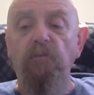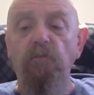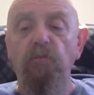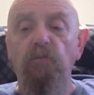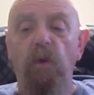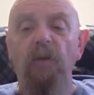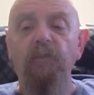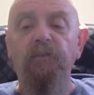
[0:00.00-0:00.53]

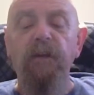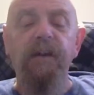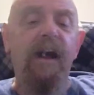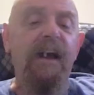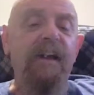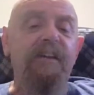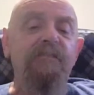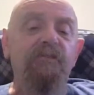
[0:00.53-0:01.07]
One thing I
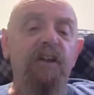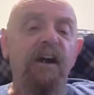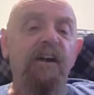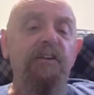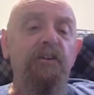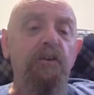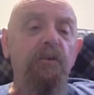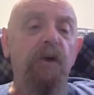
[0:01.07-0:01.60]
can tell
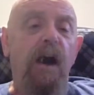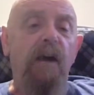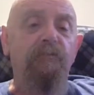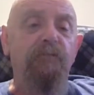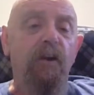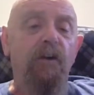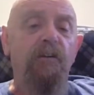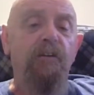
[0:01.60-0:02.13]
you I've
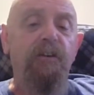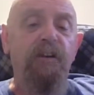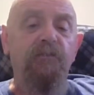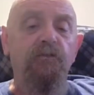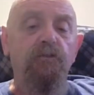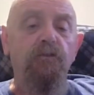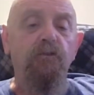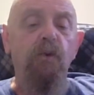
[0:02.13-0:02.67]
learned
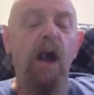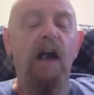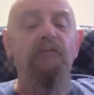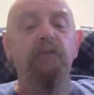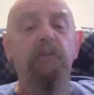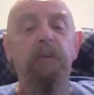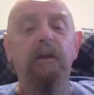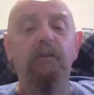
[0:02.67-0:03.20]
is you have
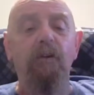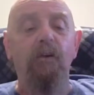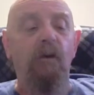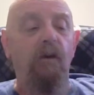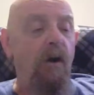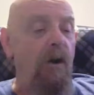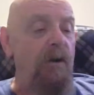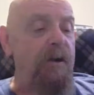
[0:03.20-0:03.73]
to be a little
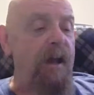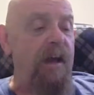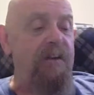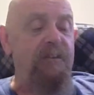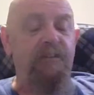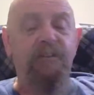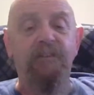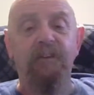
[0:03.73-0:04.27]

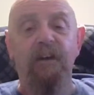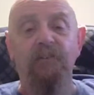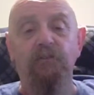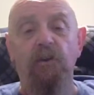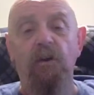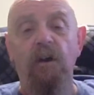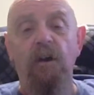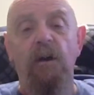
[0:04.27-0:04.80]
hard-headed in this.
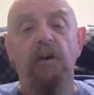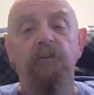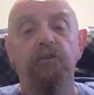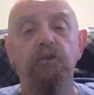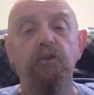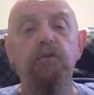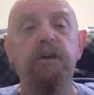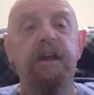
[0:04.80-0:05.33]

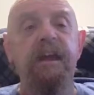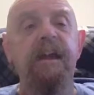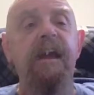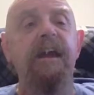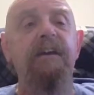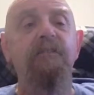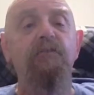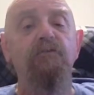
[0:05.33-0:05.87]
You
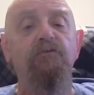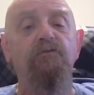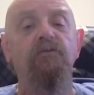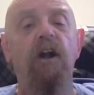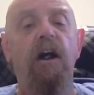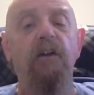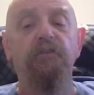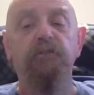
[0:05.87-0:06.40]
can't
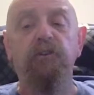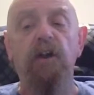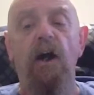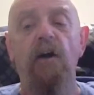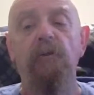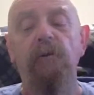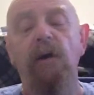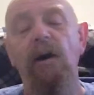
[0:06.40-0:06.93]
just
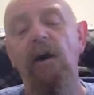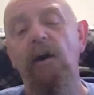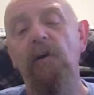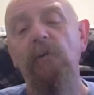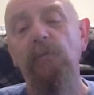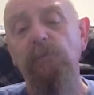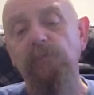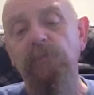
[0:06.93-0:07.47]
go,
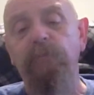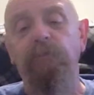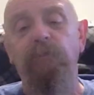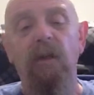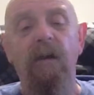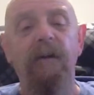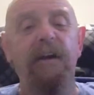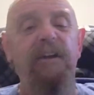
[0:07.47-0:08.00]
oh,
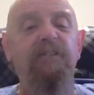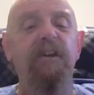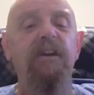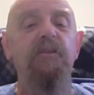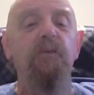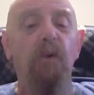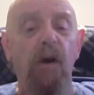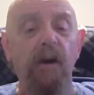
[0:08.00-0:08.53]
it
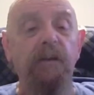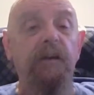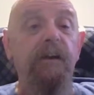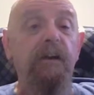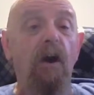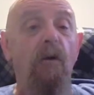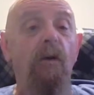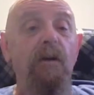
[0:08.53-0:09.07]
didn't work and
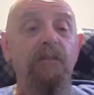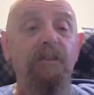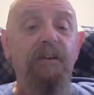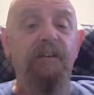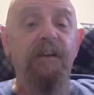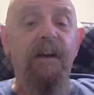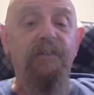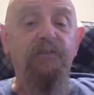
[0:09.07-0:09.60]
go on to the
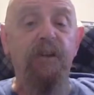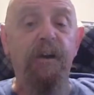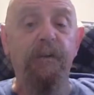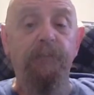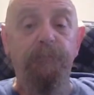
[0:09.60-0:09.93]
next thing.